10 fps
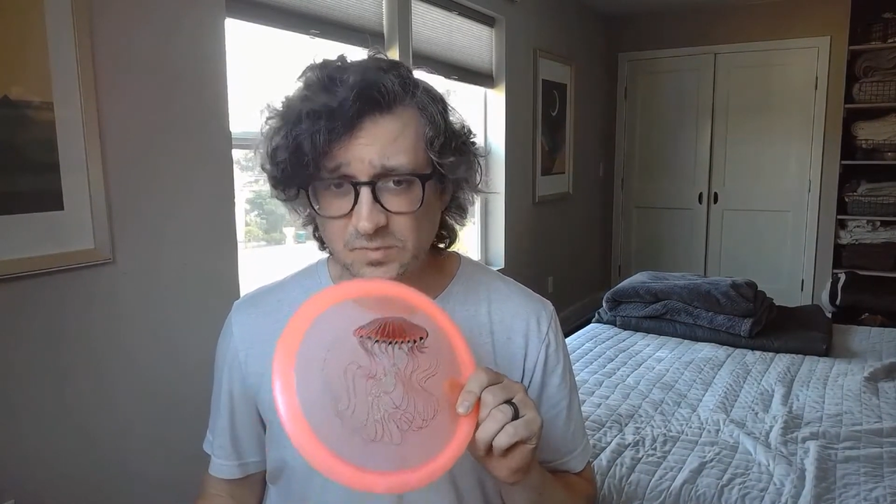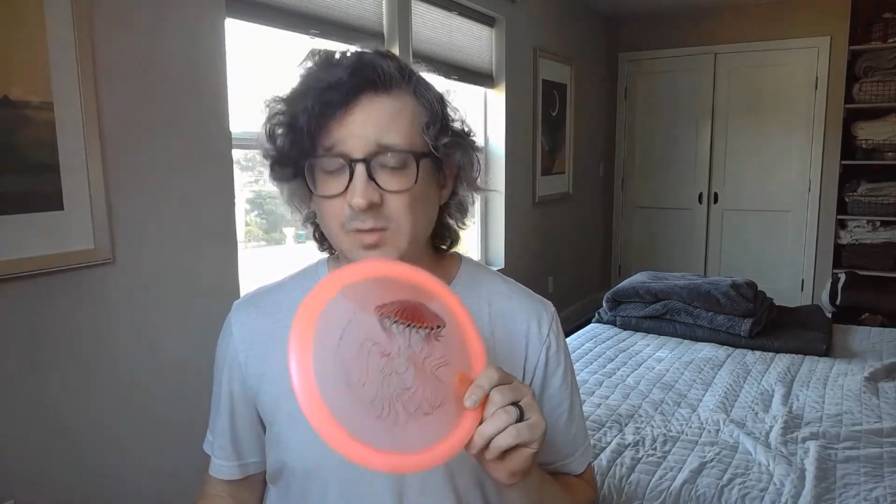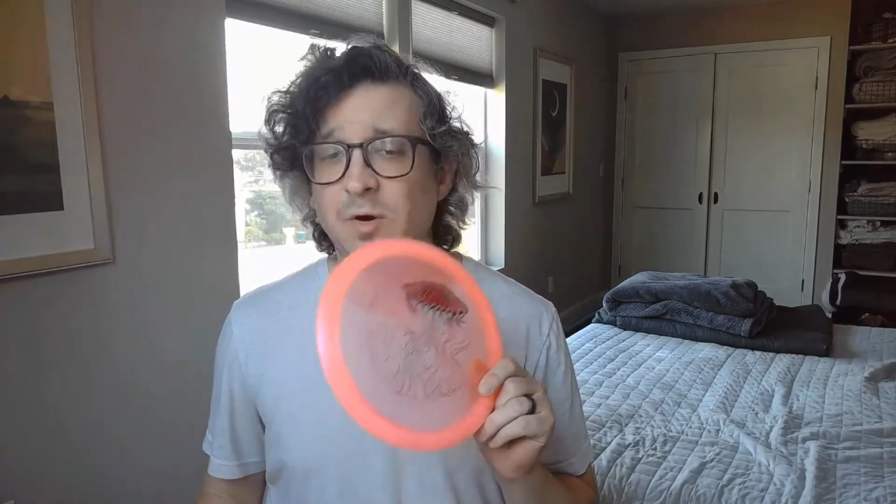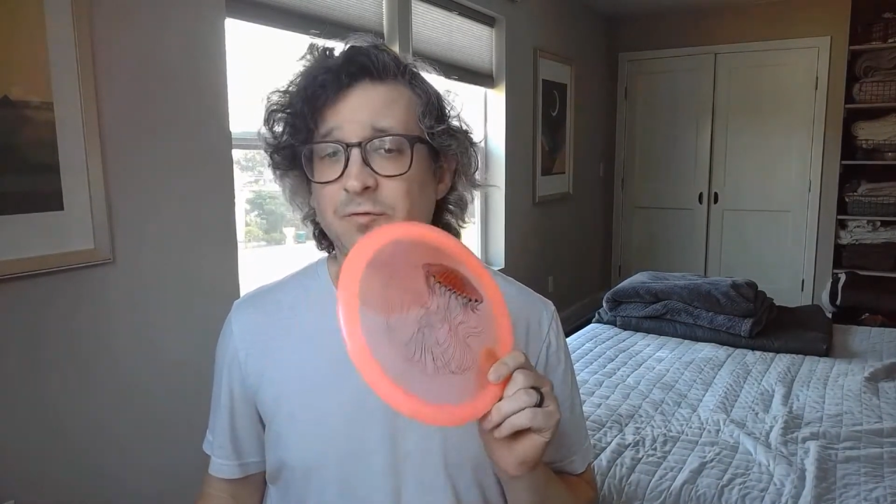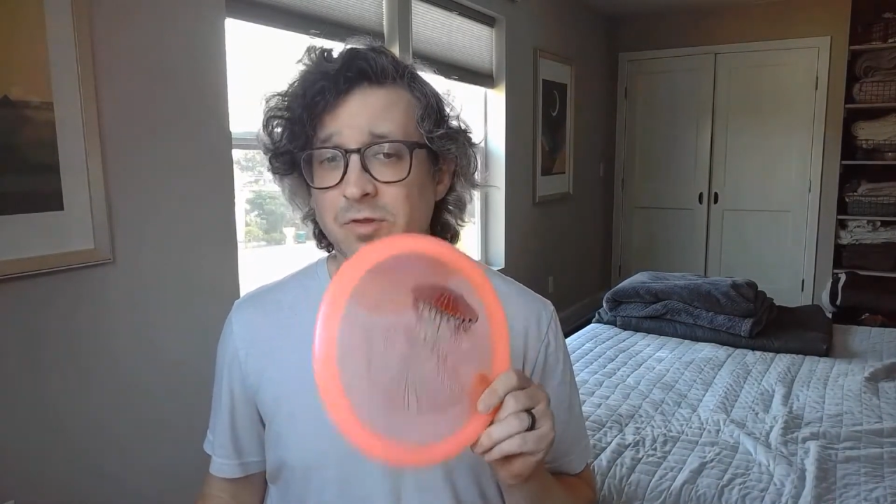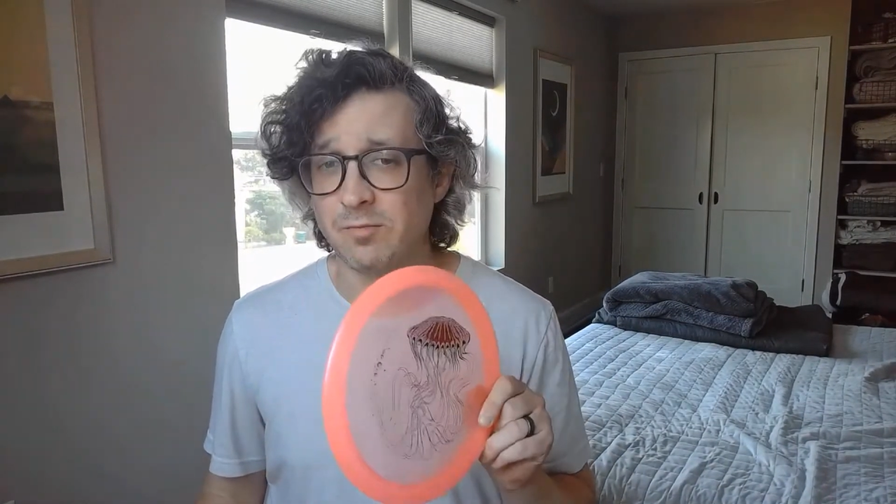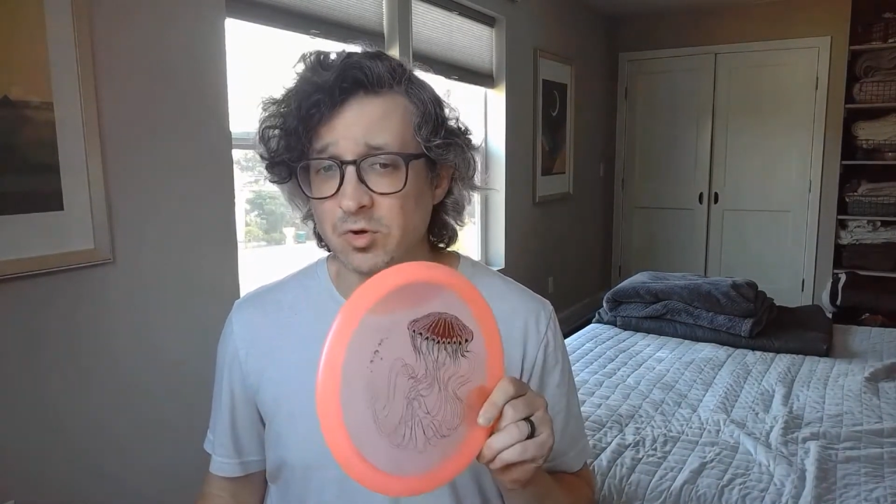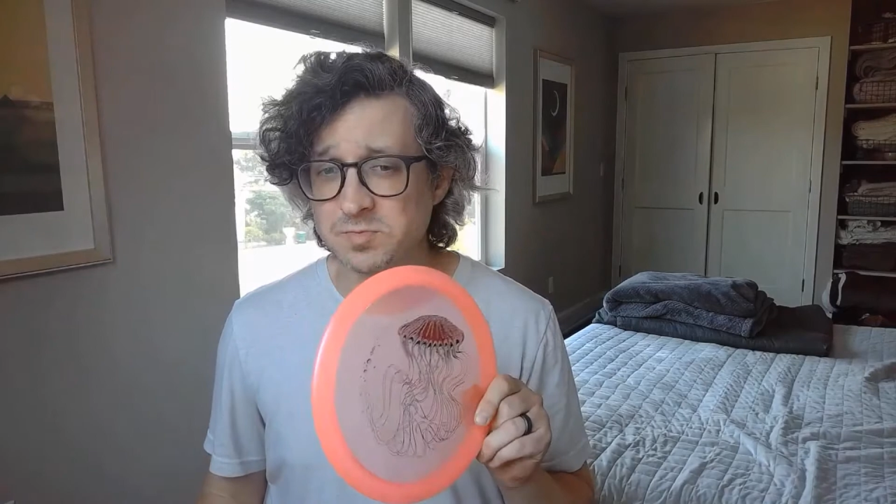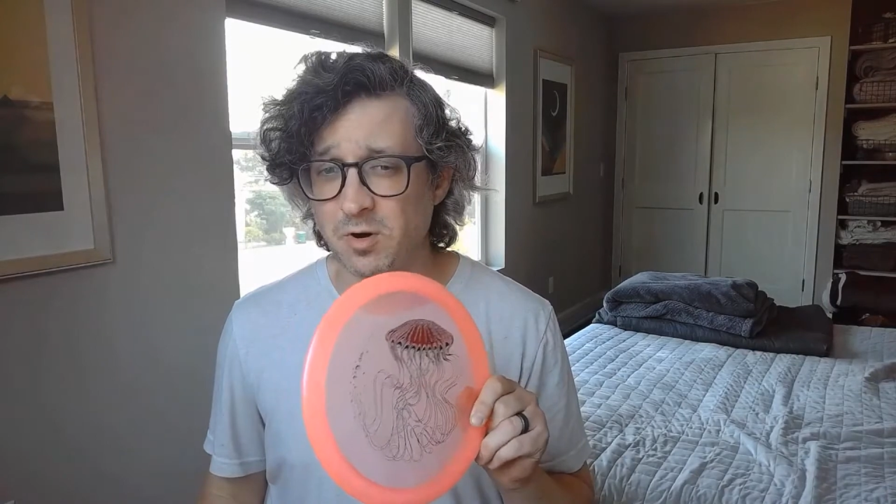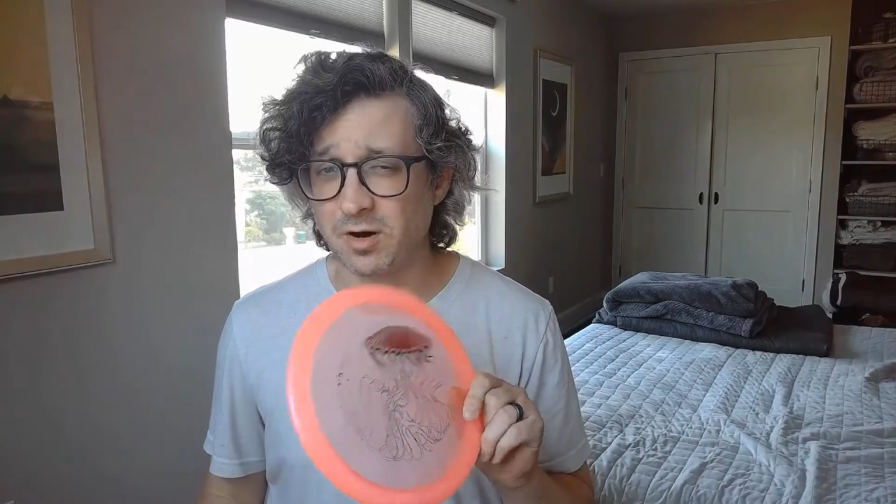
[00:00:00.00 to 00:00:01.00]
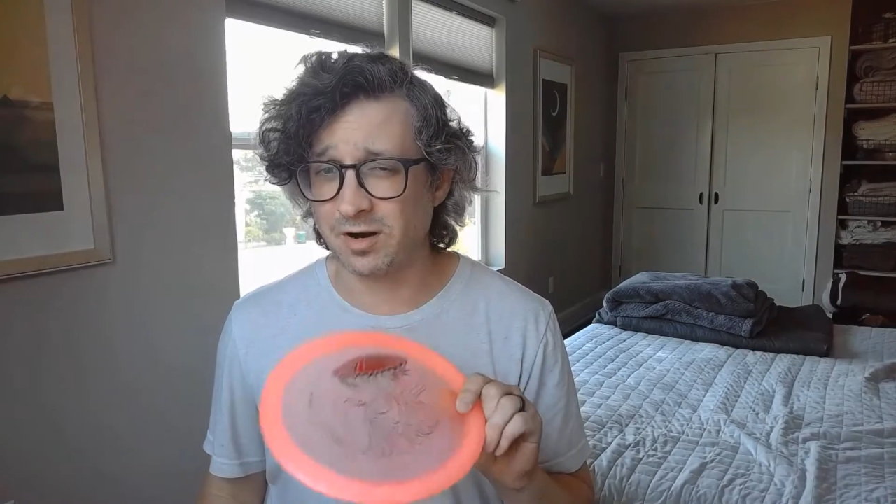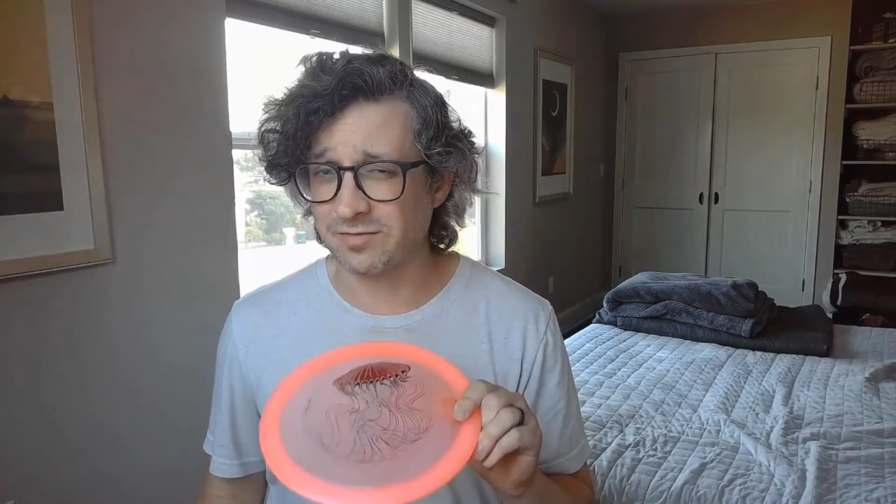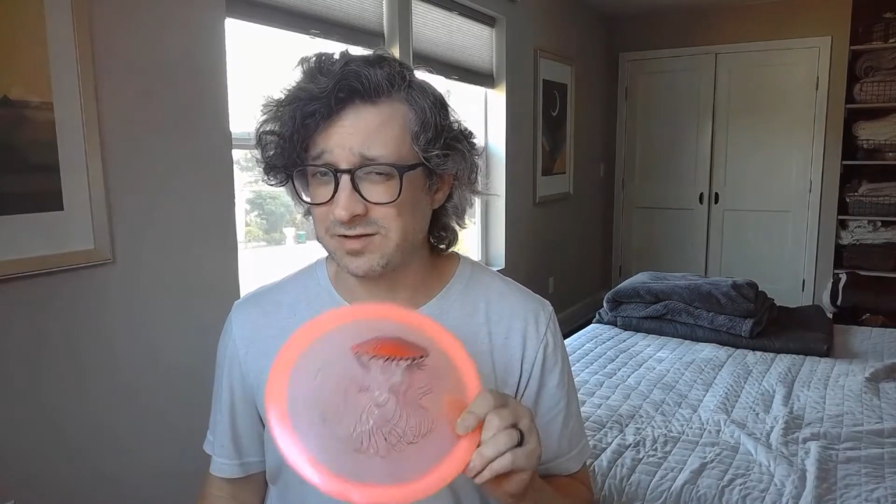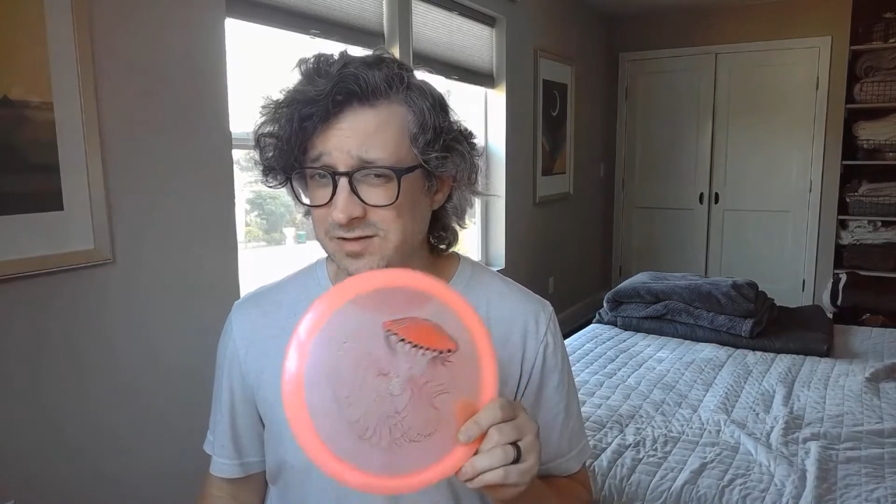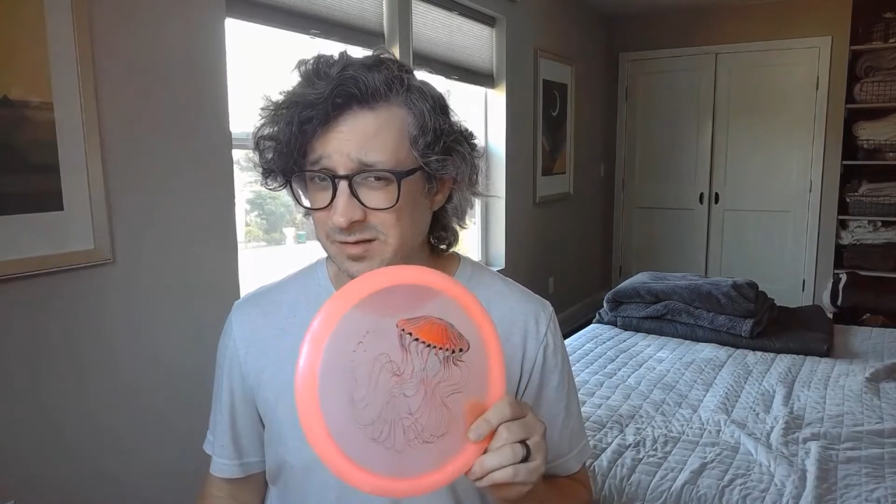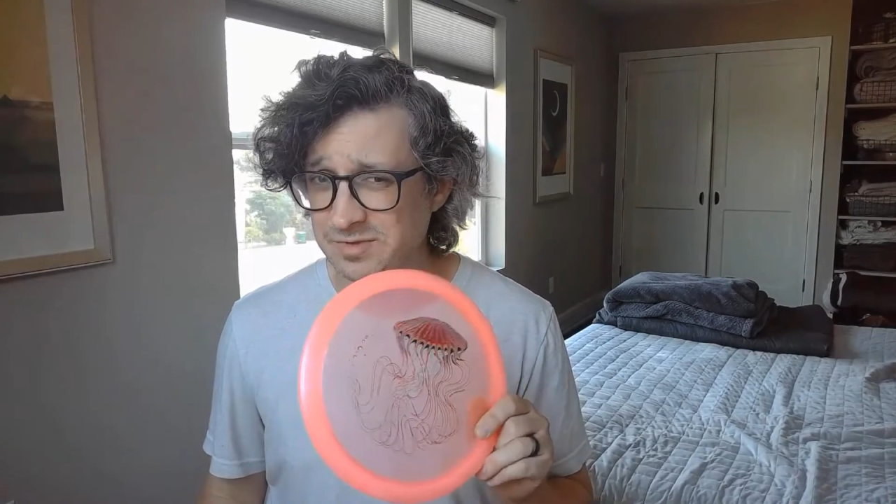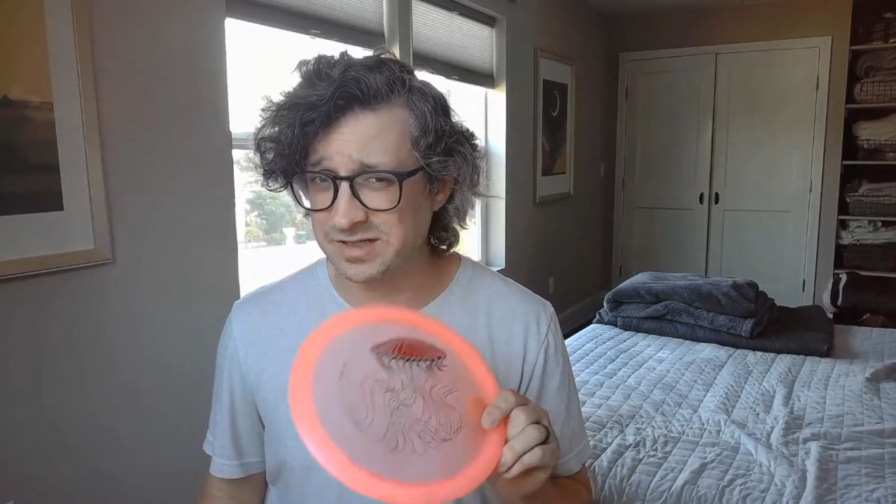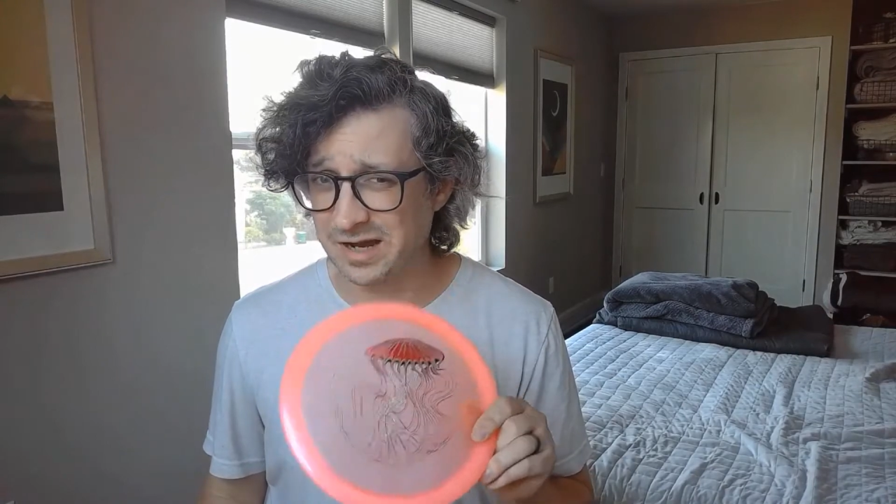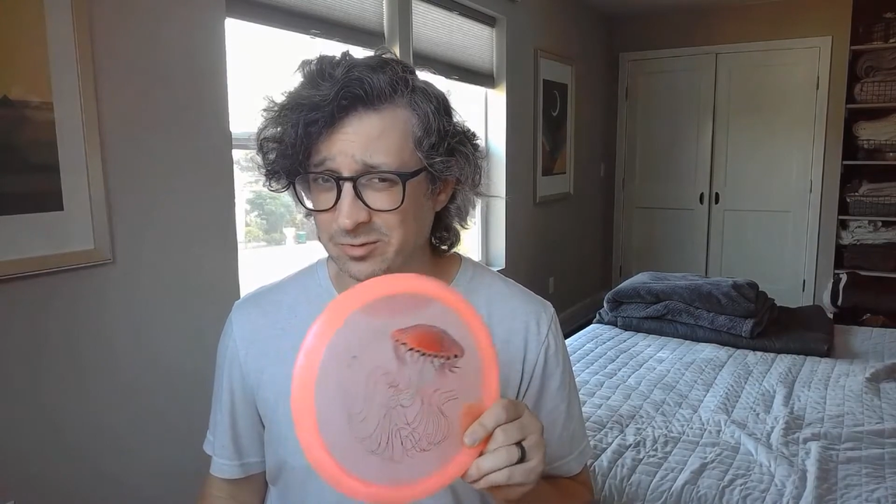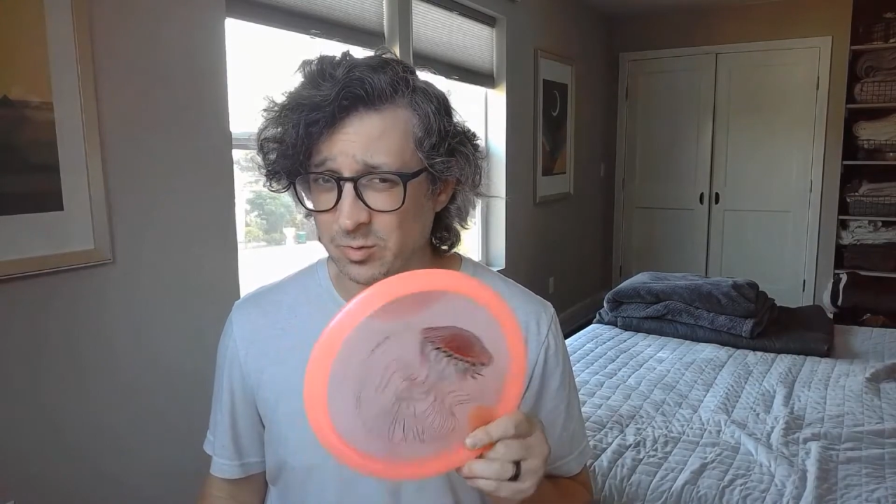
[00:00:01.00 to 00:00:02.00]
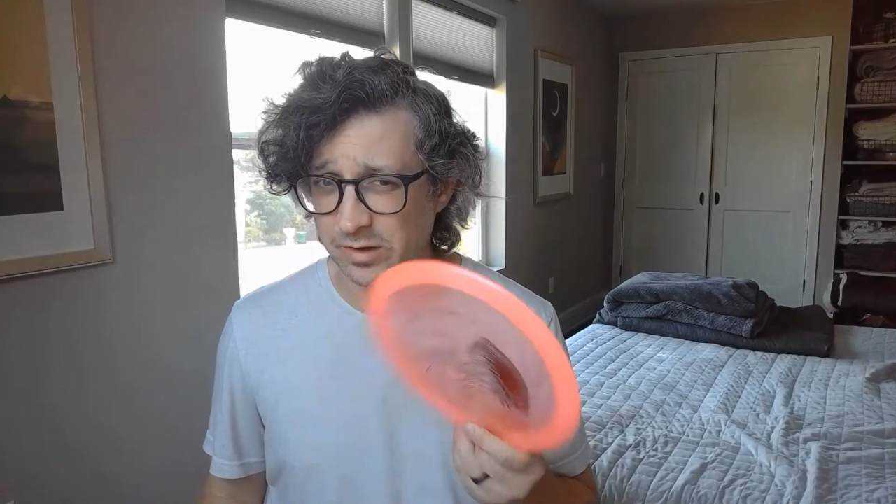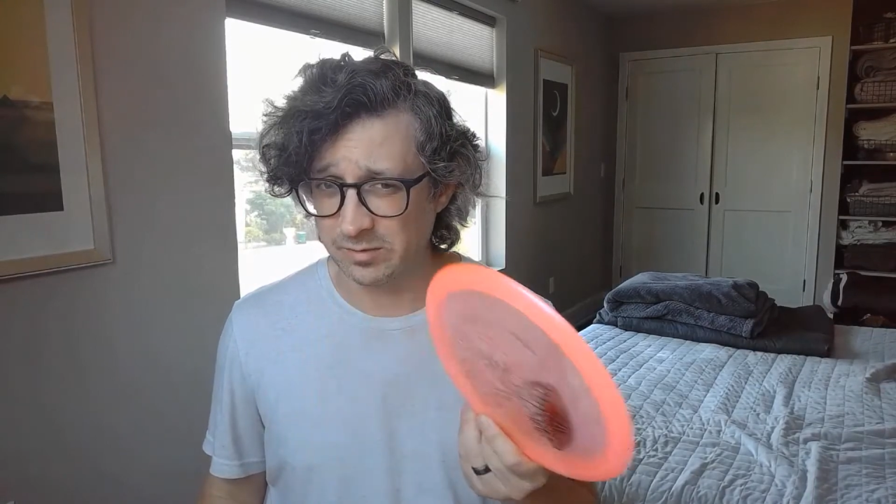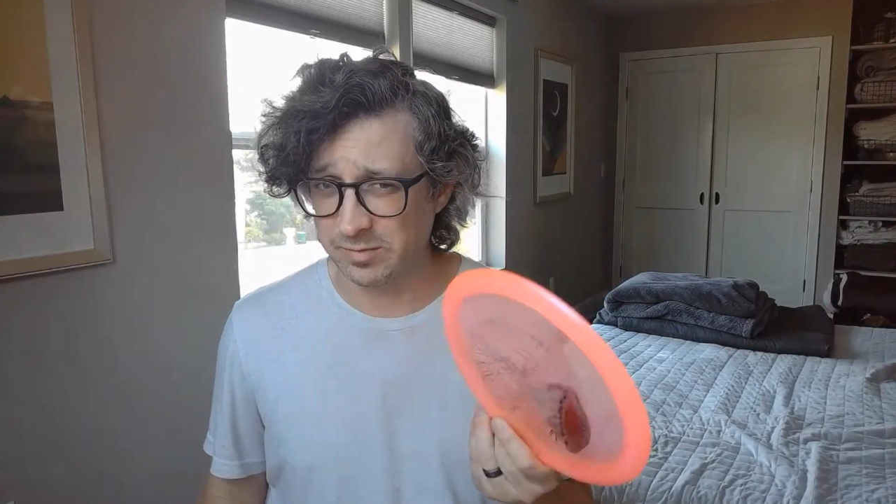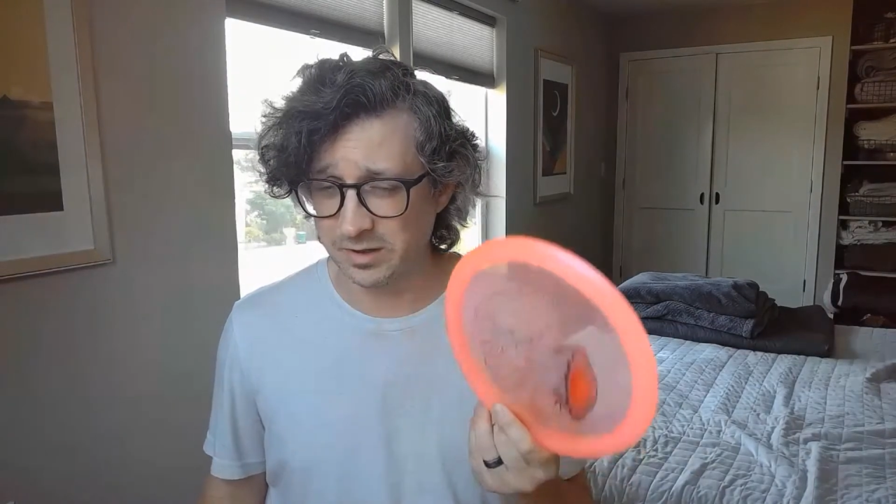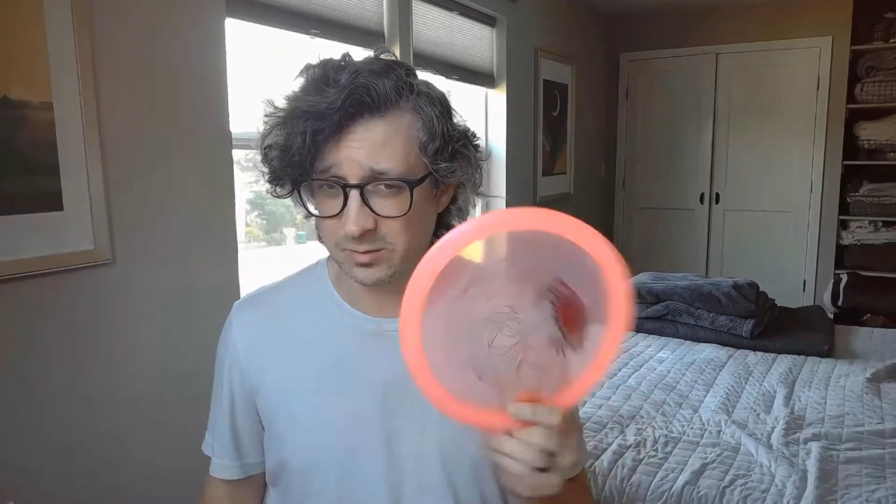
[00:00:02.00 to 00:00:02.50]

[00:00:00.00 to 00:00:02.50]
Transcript: but for the most part, I've clubbed it down quite a bit,